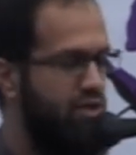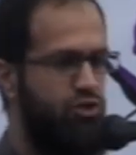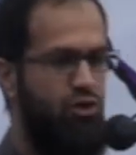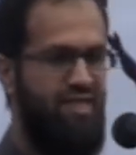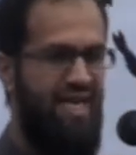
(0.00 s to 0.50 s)

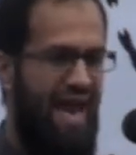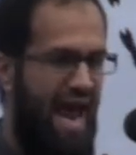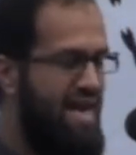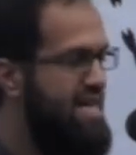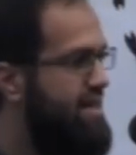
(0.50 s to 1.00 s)
do not say
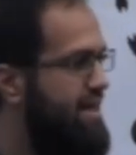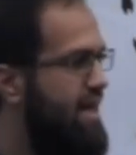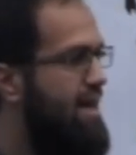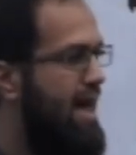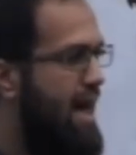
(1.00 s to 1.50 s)

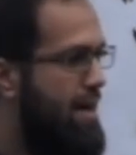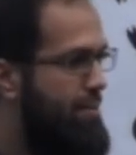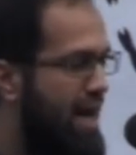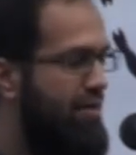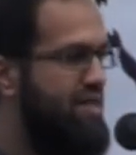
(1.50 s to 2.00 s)
anything
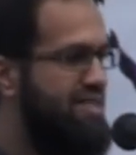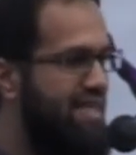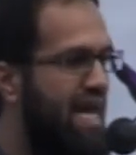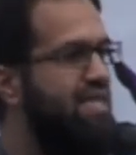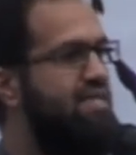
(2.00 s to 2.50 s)
about this
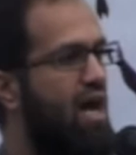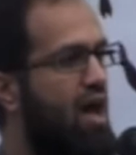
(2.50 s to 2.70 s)
case,